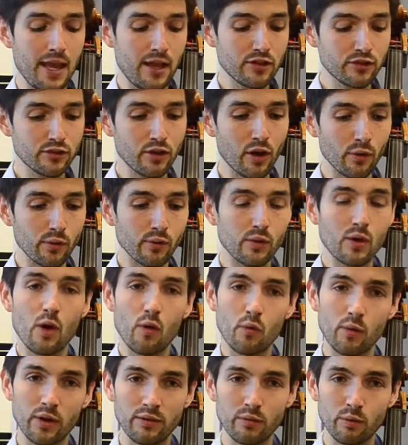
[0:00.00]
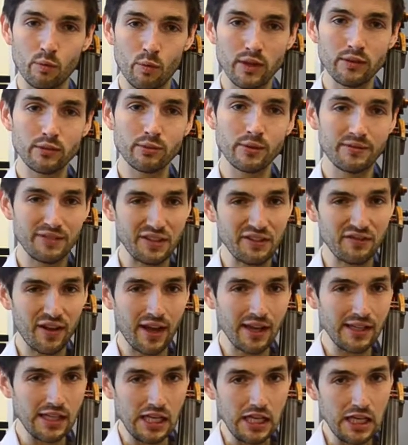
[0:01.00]
So once we've
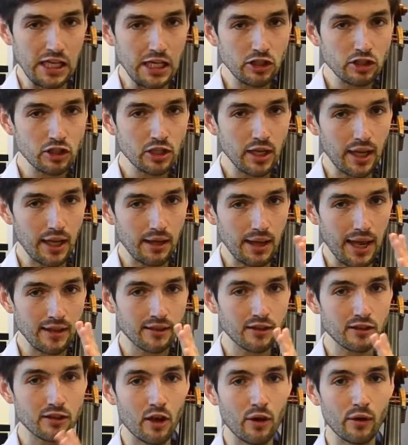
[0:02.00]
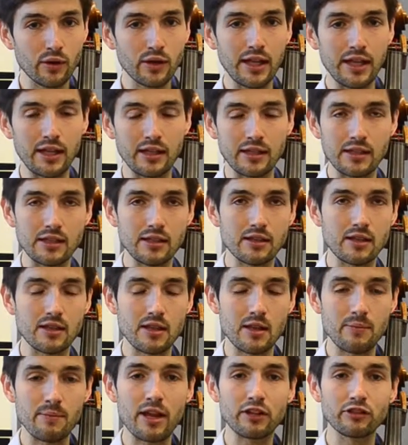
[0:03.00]
defined each eighth note in
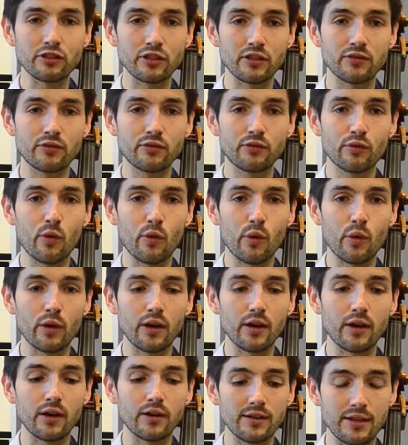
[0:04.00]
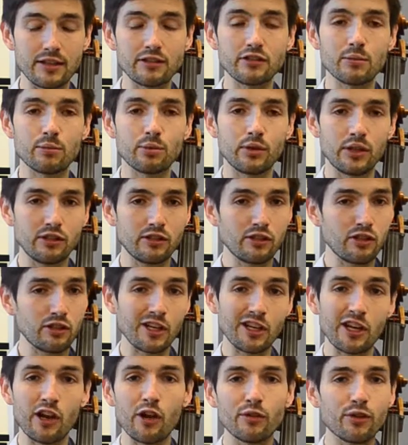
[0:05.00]
the measure for this Caprice, you
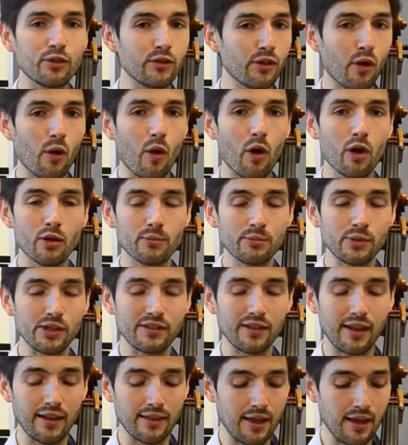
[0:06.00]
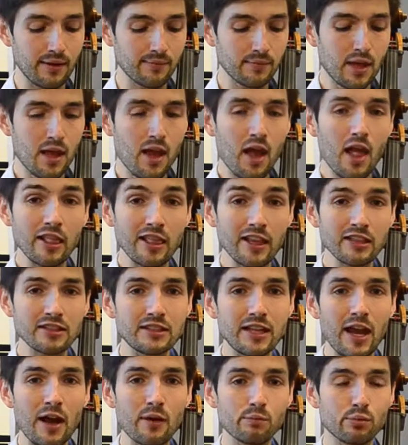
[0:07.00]
can go through the whole Caprice like that. Let's
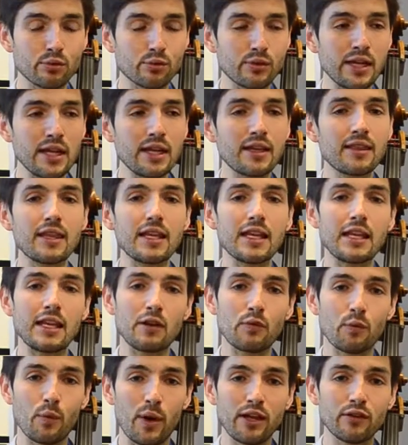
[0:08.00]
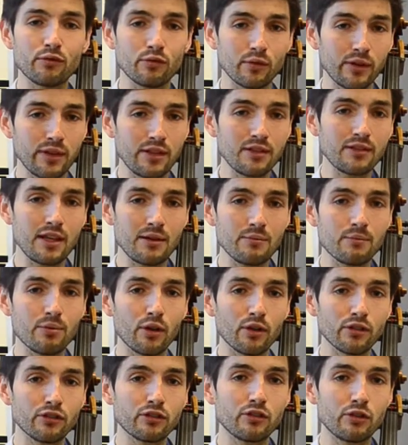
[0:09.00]
now bring the weight and release
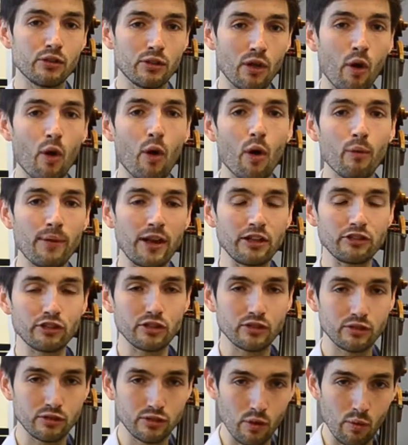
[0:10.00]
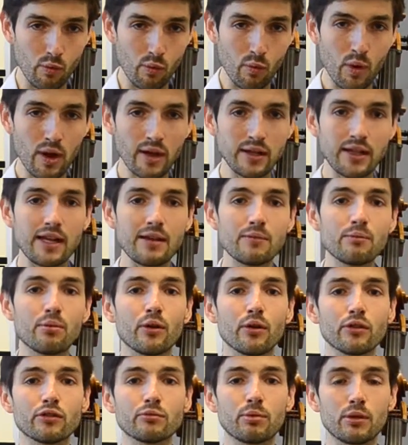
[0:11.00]
impulse to the whole measure. So one
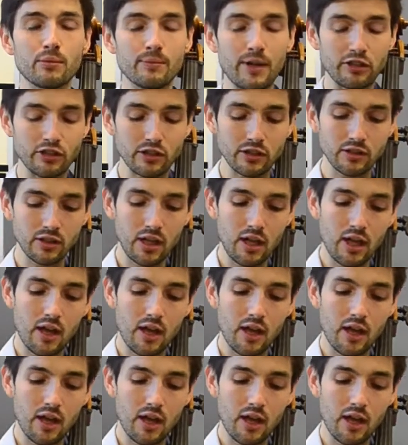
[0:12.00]
impulse per measure.